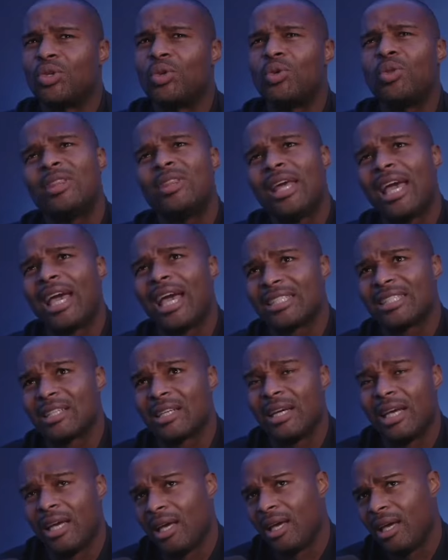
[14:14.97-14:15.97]
you think as
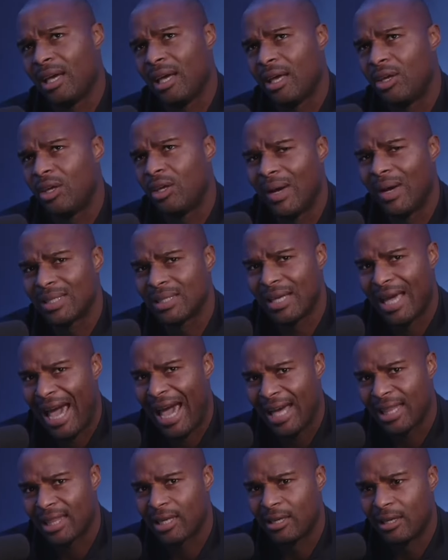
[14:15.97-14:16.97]
an
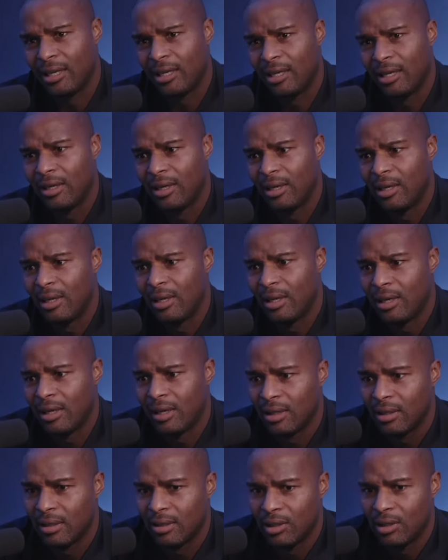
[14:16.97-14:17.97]
athlete,
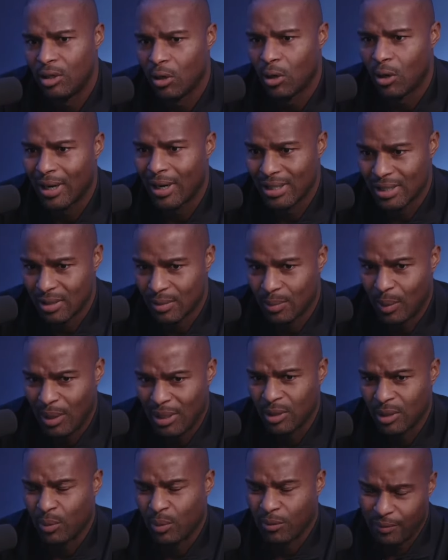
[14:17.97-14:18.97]
or as
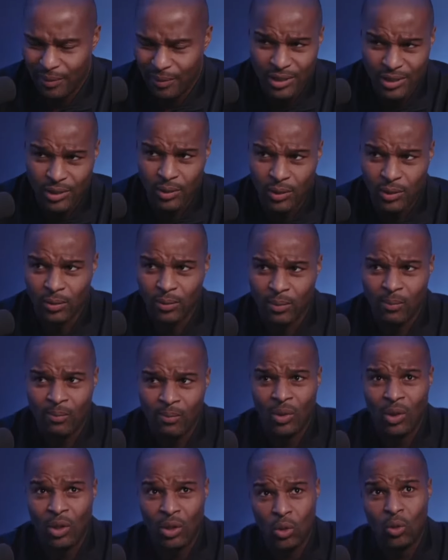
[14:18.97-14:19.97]
a professional,
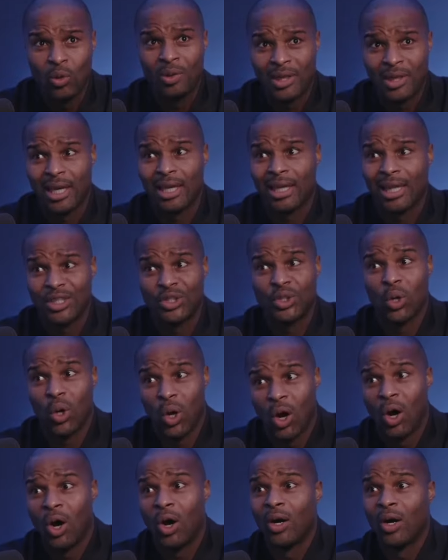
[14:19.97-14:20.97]
you think that you're
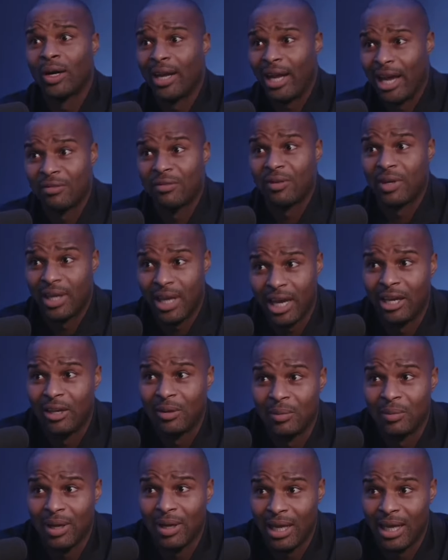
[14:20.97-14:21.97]
on every
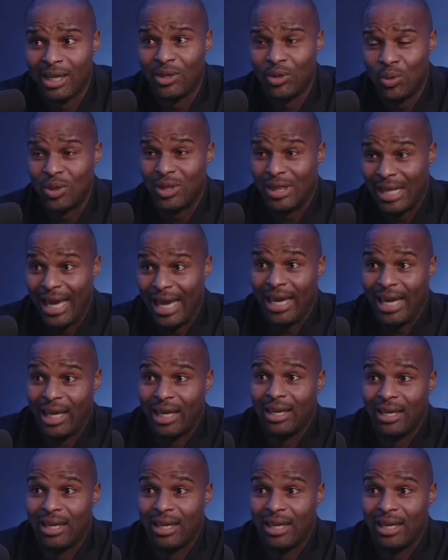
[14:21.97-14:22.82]
game. Like, you think.